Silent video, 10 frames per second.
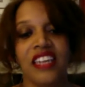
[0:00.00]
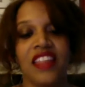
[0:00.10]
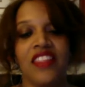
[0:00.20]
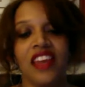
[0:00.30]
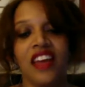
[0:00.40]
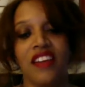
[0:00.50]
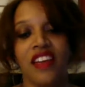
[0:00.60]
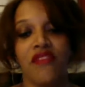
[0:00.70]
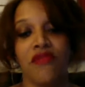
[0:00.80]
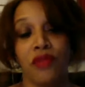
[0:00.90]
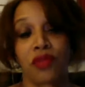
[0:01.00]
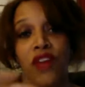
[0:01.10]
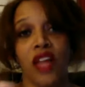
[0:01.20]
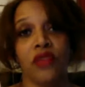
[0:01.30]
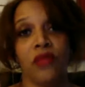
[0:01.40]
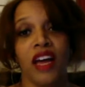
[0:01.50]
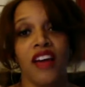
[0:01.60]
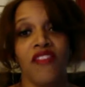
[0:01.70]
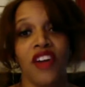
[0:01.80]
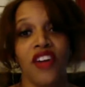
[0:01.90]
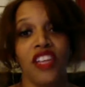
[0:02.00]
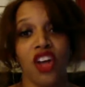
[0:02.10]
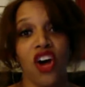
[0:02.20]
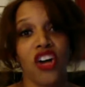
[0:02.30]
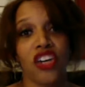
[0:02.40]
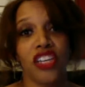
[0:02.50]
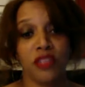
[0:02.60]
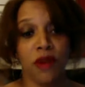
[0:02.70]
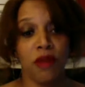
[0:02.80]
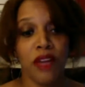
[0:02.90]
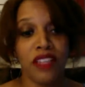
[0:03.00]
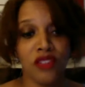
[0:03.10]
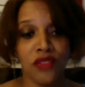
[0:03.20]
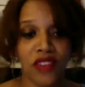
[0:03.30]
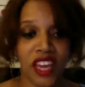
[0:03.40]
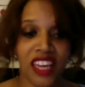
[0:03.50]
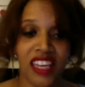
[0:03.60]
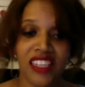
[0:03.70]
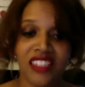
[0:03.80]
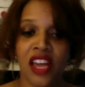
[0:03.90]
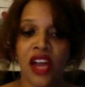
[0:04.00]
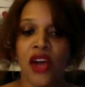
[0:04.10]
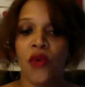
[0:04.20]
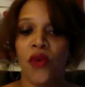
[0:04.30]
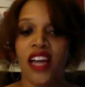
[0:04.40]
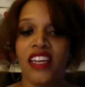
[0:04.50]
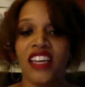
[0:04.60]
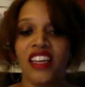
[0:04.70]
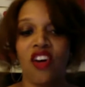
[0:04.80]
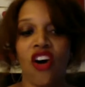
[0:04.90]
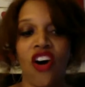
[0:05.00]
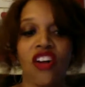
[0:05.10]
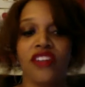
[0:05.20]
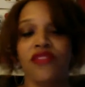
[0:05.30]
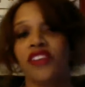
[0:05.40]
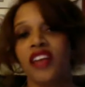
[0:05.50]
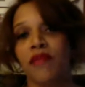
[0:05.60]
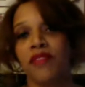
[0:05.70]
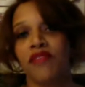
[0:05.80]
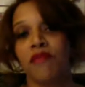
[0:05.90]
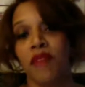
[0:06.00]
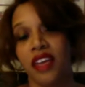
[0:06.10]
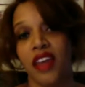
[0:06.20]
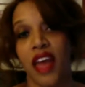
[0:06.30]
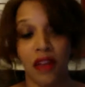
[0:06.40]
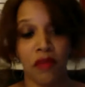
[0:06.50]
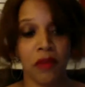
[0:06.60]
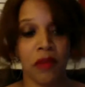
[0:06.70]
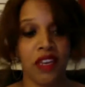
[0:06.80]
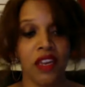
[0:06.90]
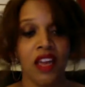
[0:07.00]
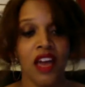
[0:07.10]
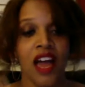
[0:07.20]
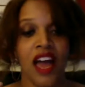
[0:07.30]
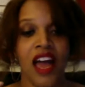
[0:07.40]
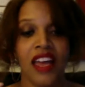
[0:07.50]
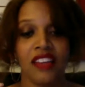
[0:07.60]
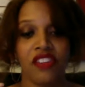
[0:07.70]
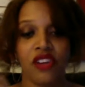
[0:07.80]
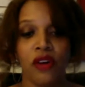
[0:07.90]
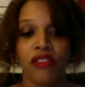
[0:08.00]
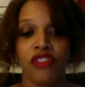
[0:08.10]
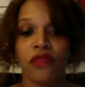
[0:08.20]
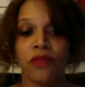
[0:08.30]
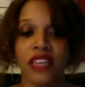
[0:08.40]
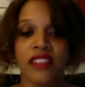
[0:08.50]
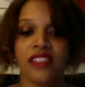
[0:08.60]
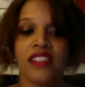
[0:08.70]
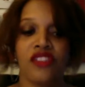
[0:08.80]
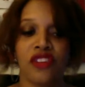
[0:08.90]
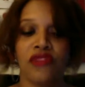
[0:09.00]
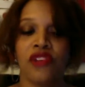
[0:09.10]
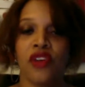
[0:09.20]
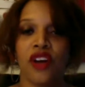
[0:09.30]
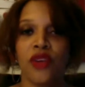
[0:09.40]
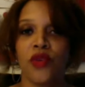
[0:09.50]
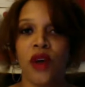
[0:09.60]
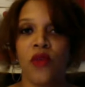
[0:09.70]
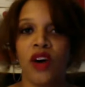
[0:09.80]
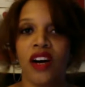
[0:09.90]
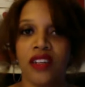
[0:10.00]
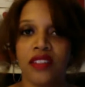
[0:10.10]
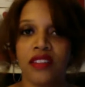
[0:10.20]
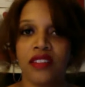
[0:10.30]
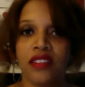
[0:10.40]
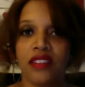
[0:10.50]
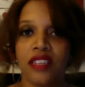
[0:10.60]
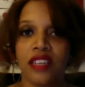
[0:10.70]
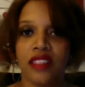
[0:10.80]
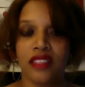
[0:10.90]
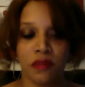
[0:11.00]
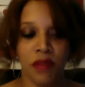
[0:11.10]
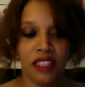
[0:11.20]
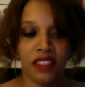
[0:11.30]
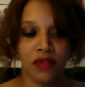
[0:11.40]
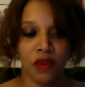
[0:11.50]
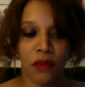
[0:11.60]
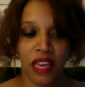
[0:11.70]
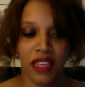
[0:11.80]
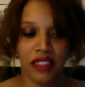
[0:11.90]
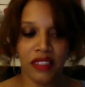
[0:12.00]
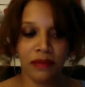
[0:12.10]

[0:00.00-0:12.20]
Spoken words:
And then it was followed by a very long experimental phase where I dated all different types of men and women. And, I was just basically trying to figure out who I was in the space of romance.